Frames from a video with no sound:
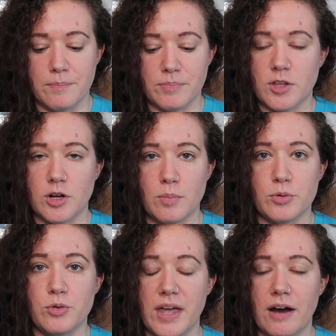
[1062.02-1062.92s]
little
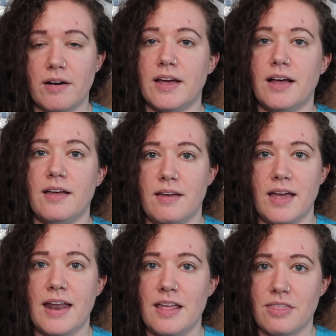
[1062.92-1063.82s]
booth area,
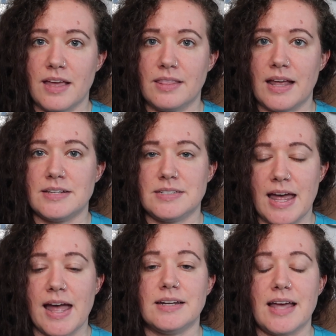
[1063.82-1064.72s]
anything that is
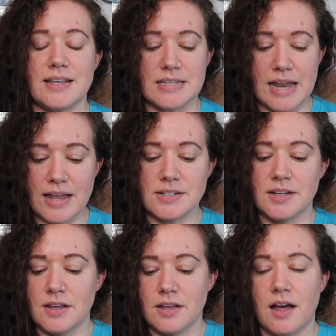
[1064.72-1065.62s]
tagged as net,
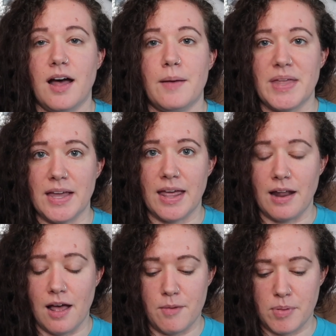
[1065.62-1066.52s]
they
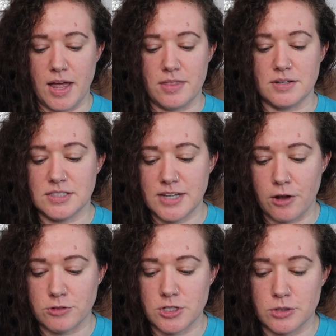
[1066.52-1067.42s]
cannot apply the
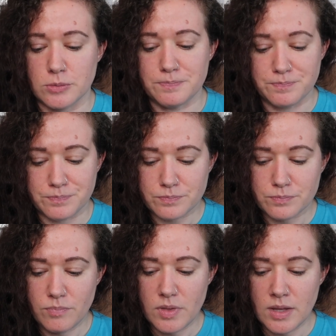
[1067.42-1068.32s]
discount to,
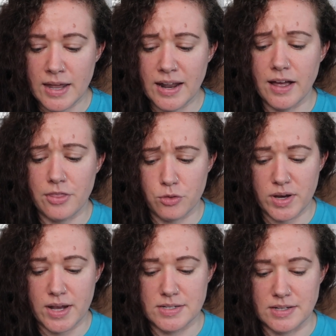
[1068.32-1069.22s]
and I got
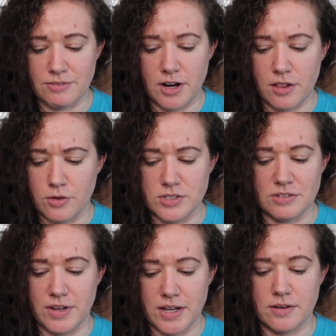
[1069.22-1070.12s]
$3.87 out of those
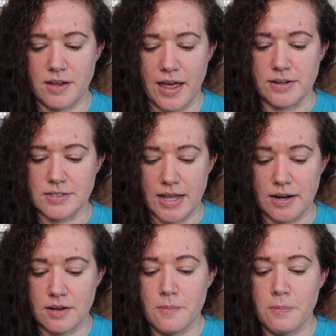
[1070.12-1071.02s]
if I hadn't
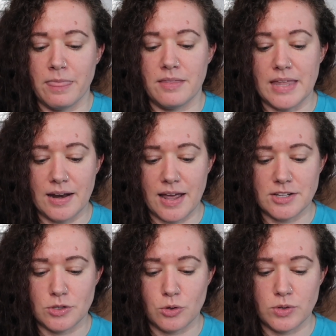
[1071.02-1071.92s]
said. Then I
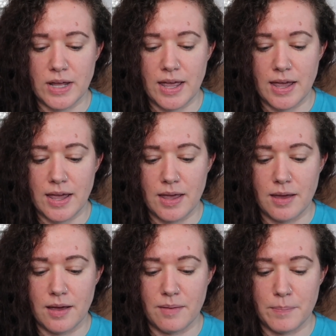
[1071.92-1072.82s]
sold
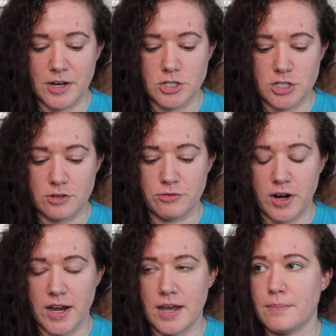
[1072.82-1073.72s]
a picture
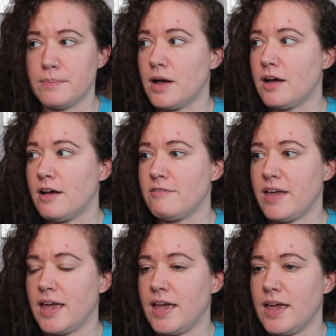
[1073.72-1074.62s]
frame of
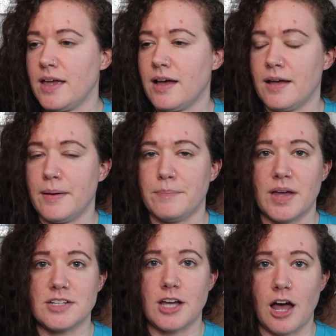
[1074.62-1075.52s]
a
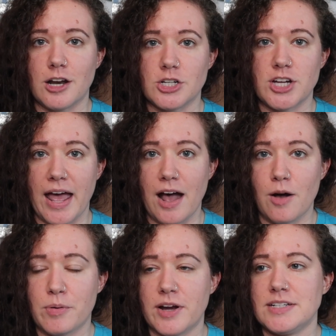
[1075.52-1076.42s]
Scottish
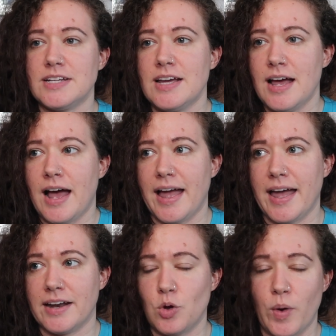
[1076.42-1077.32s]
cow print. I
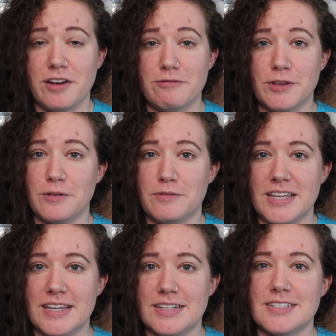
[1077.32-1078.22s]
had quite a few of
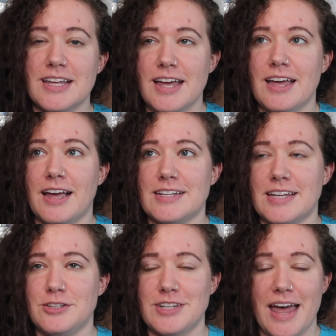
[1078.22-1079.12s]
these because
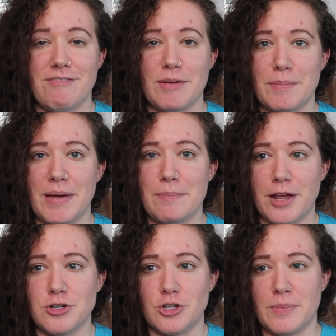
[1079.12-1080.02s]
I used to have them in my
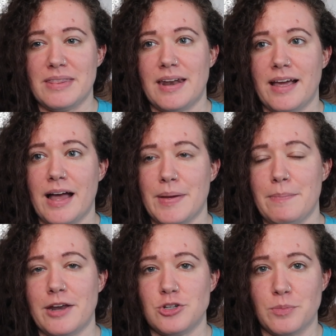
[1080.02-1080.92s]
bedroom, and then I got my
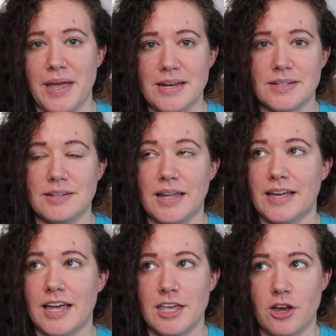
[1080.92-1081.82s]
bedroom painted
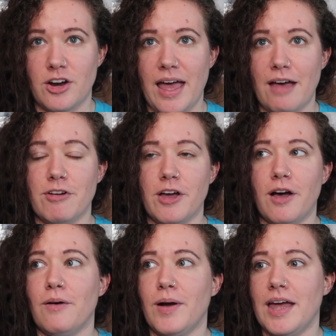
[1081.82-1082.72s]
like a year and a half
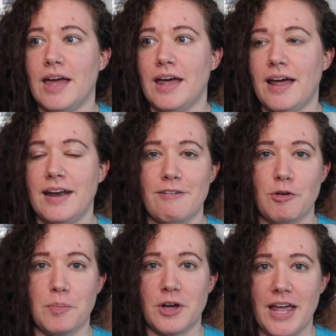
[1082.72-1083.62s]
ago, and I
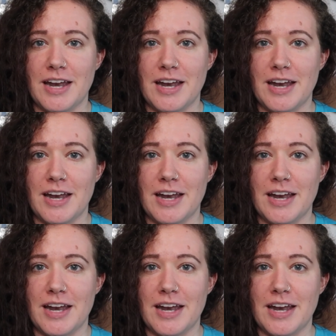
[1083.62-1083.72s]
never put